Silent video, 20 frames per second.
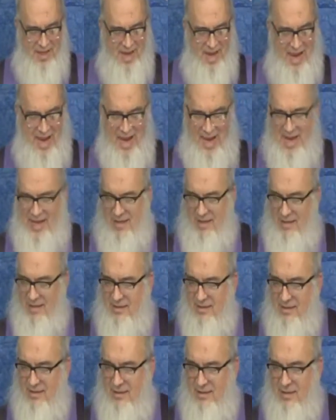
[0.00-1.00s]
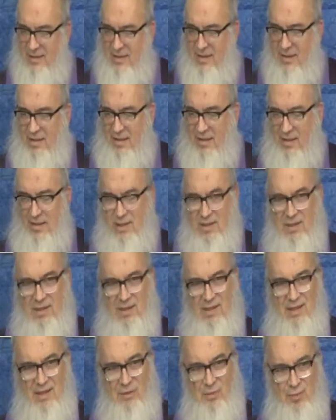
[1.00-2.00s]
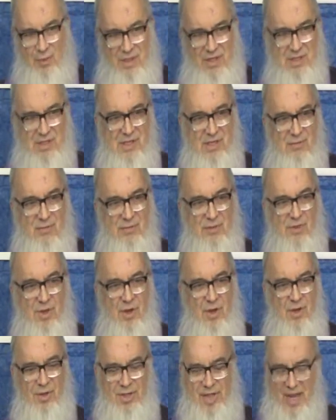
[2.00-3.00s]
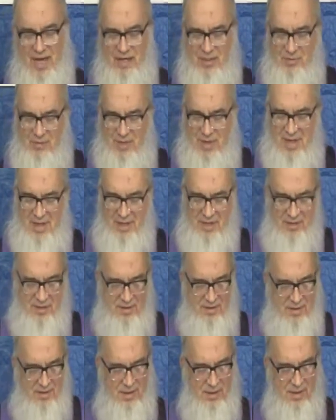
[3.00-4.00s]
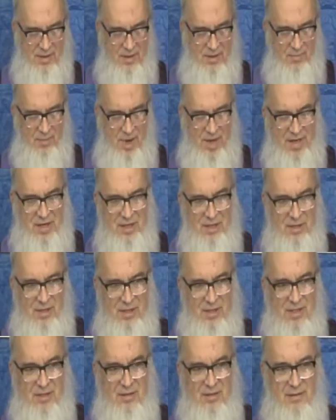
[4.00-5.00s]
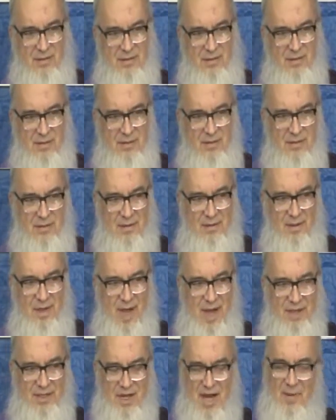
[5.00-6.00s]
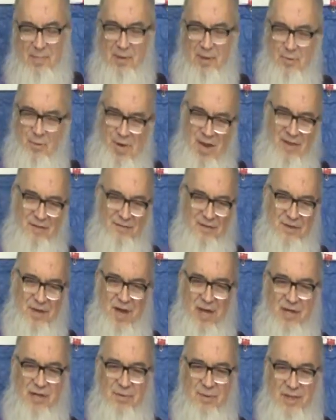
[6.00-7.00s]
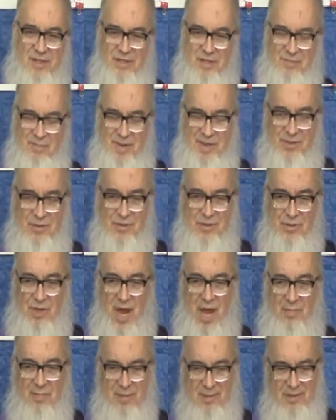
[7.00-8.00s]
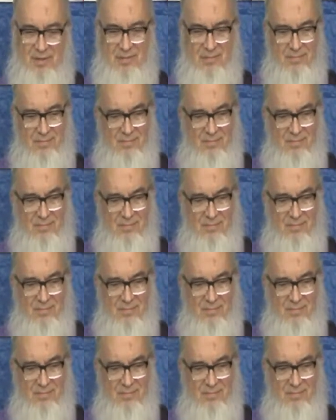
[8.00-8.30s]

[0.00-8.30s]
and the reason it was called that is because by using a topic we haven't talked about, spectroscopy,